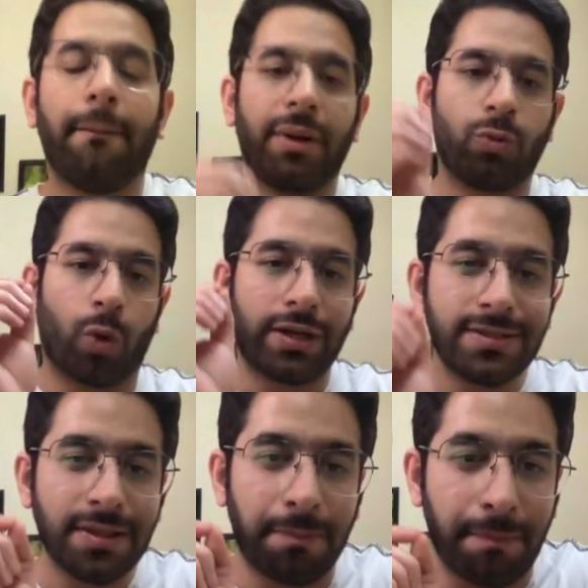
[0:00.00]
But what is
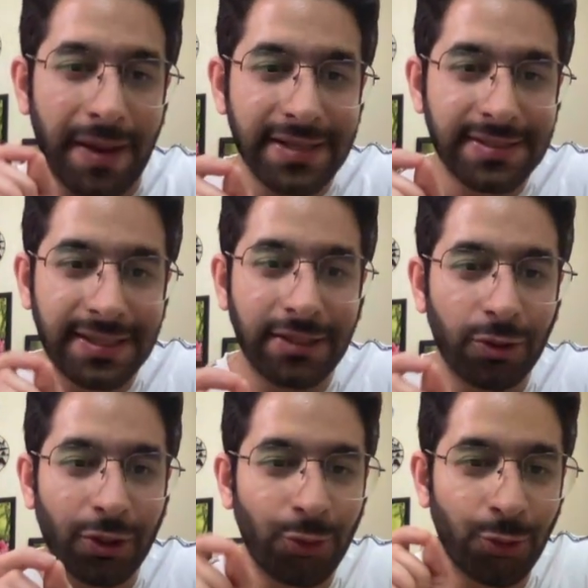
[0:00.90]
the best thing you
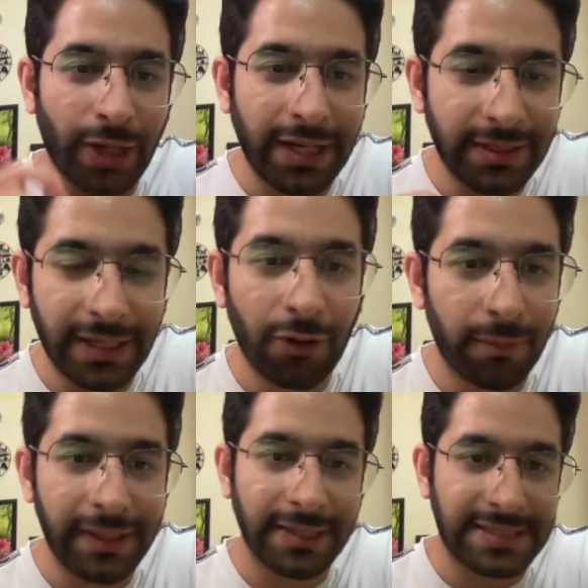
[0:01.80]
can do right now?
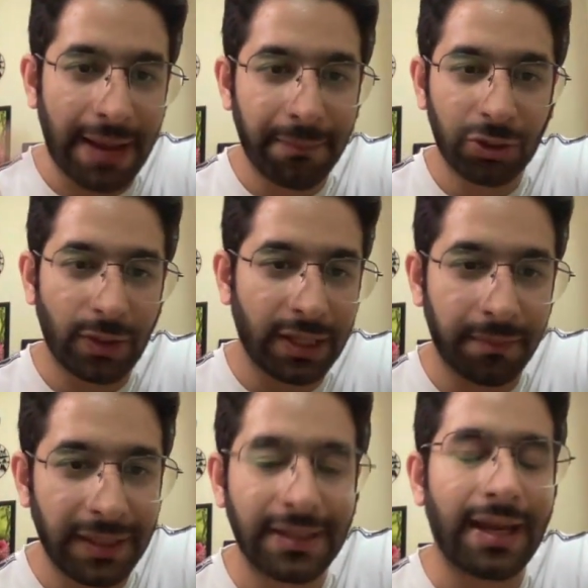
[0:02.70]
Abhi exam mein to ek
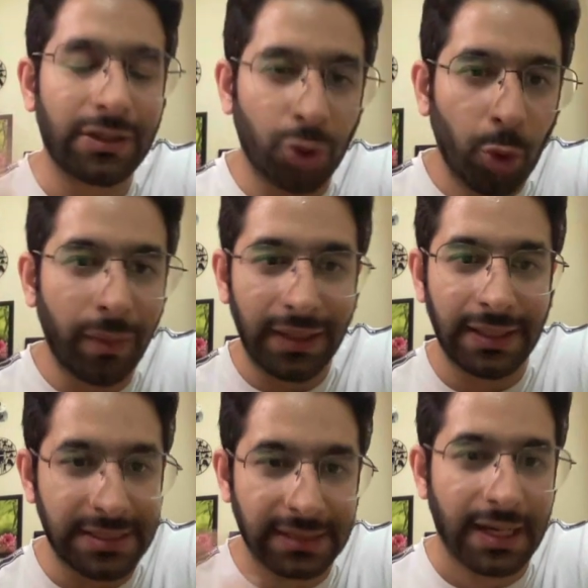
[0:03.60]
mahina hai, do mahine,
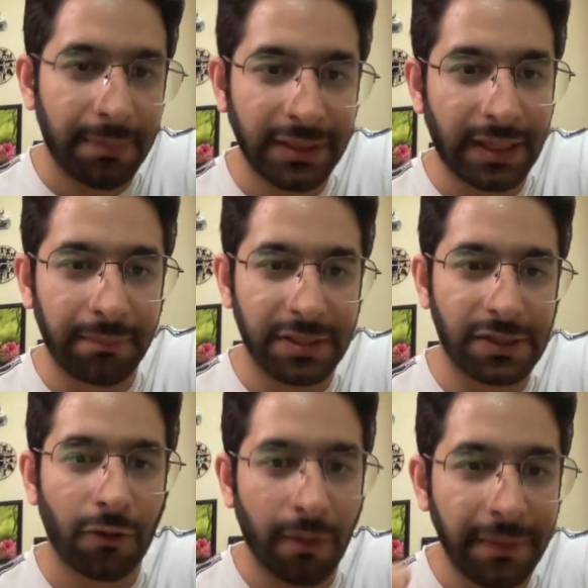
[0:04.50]
jitna bhi time
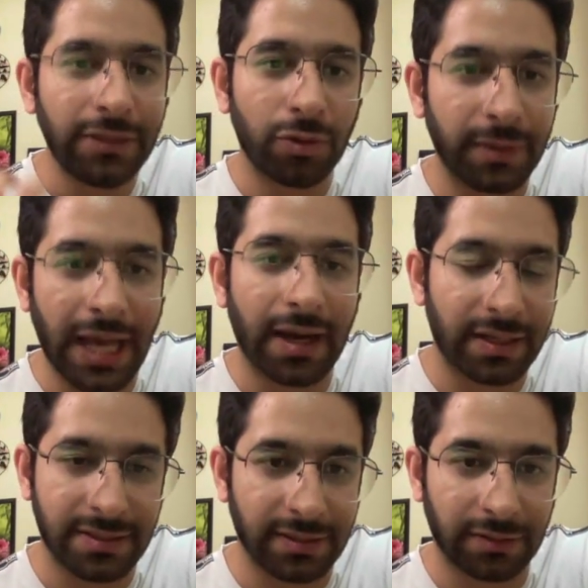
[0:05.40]
bachao, abhi tum kya kar
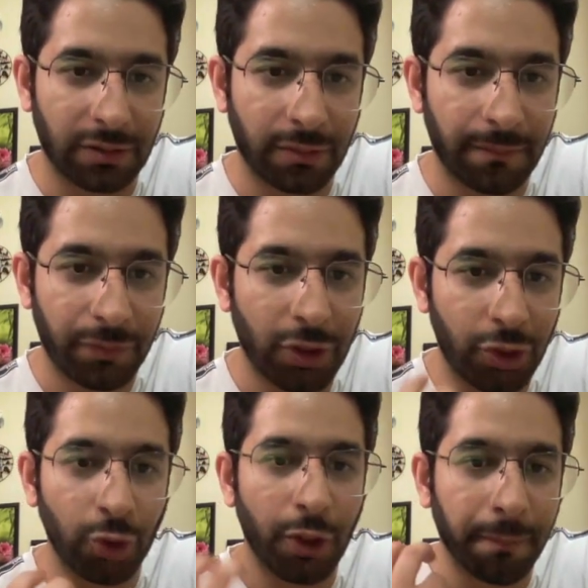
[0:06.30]
sakte ho?
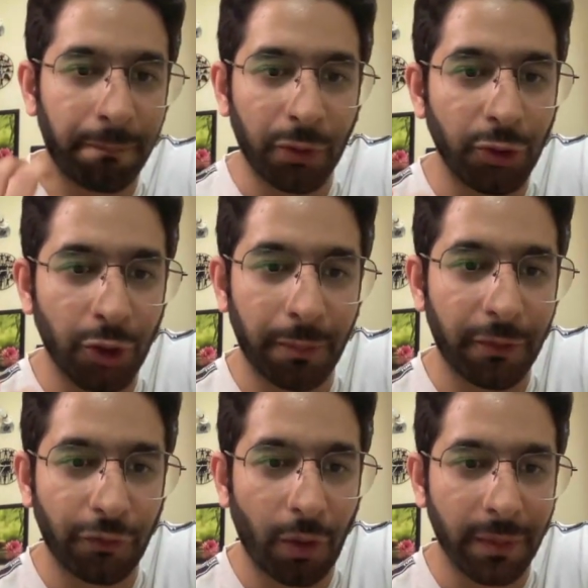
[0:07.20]
To improve your
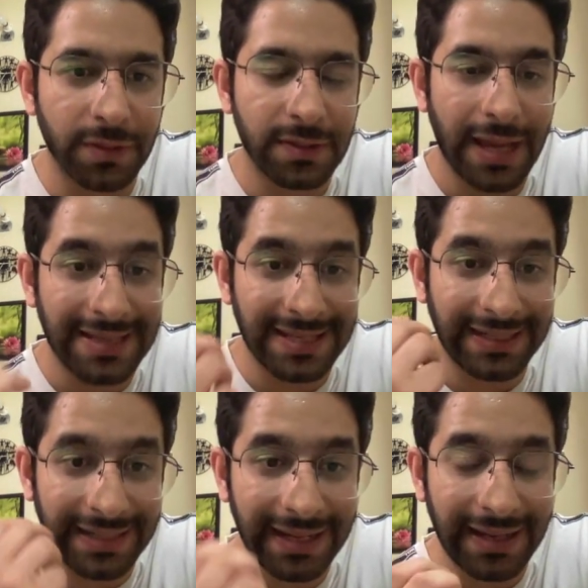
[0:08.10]
performance. As I
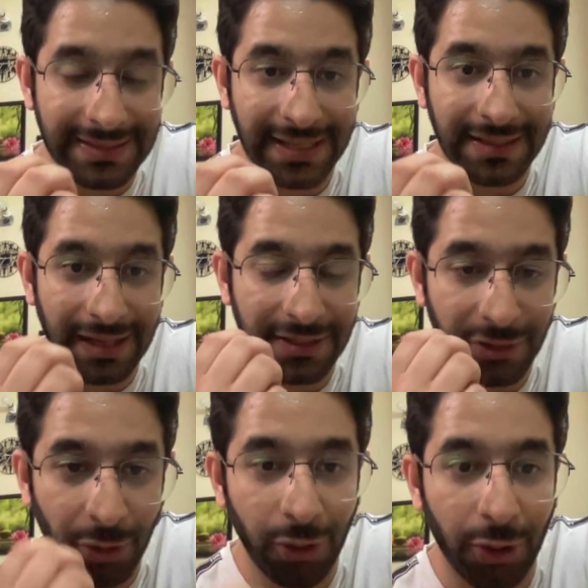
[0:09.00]

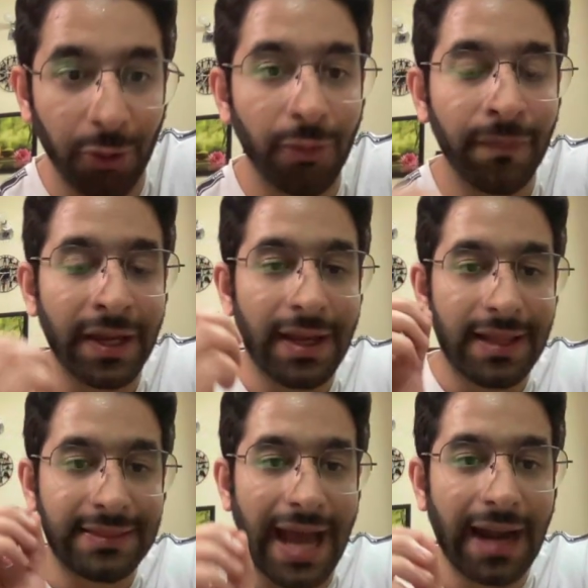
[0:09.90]
told you,
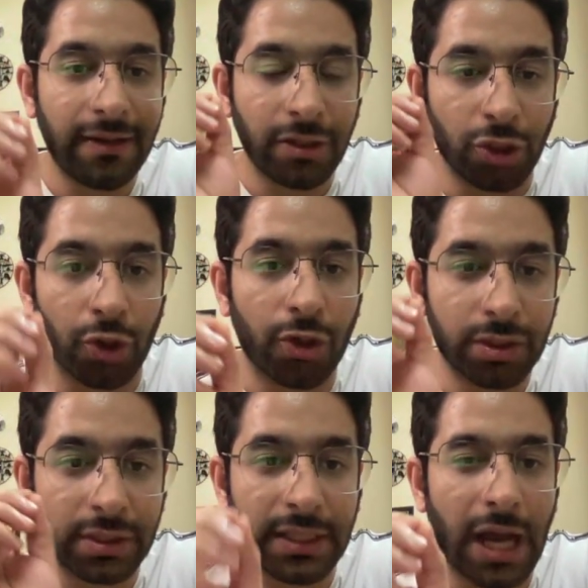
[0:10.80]
that your
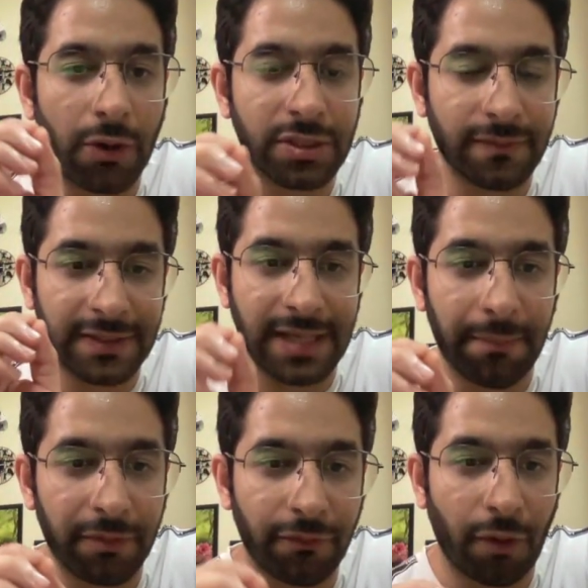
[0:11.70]
3 hours of exam
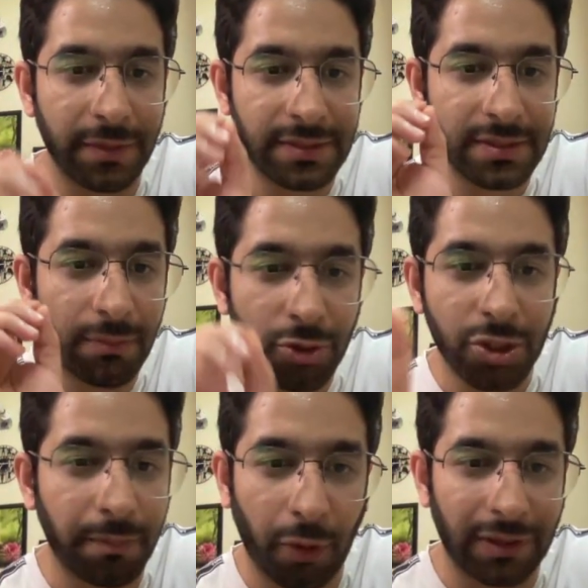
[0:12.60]
performance is the most
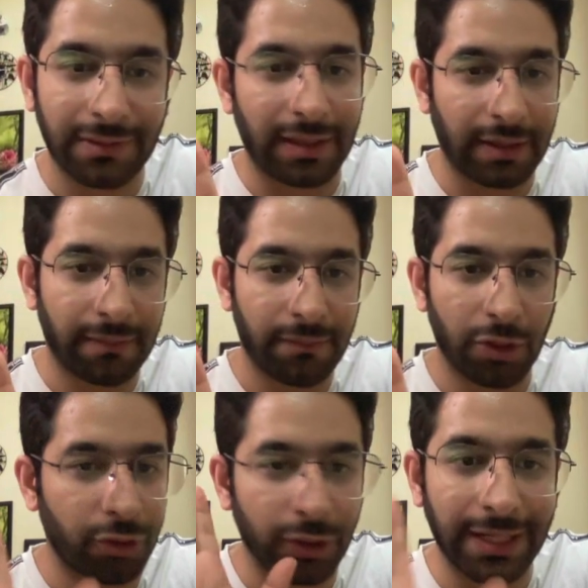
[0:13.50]
important thing, you
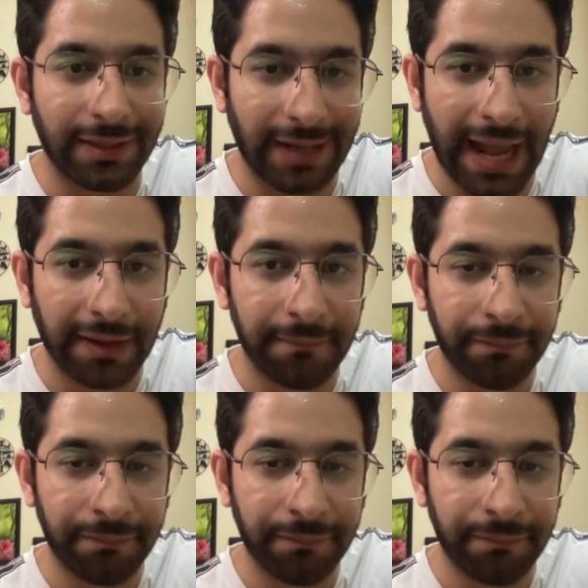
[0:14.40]
know, to get a rank.